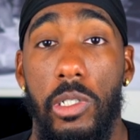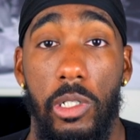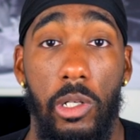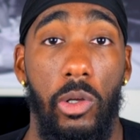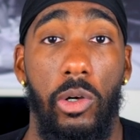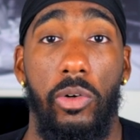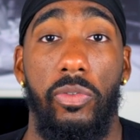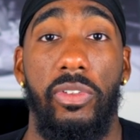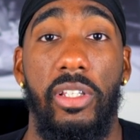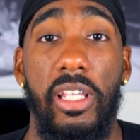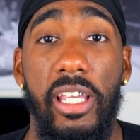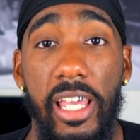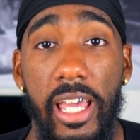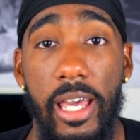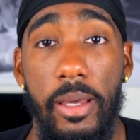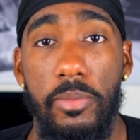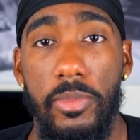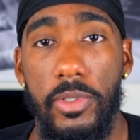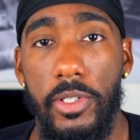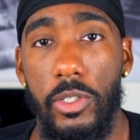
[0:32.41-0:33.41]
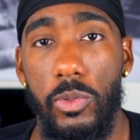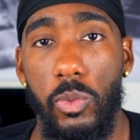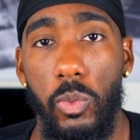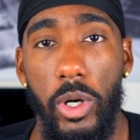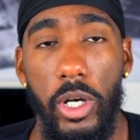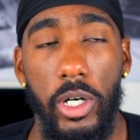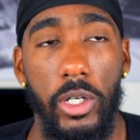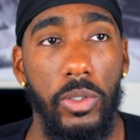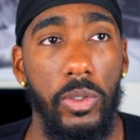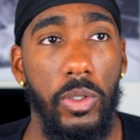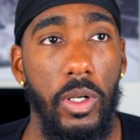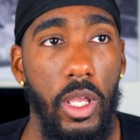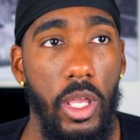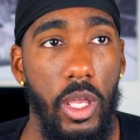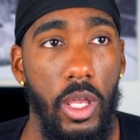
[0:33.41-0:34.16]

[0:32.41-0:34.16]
a lot of DMs as well,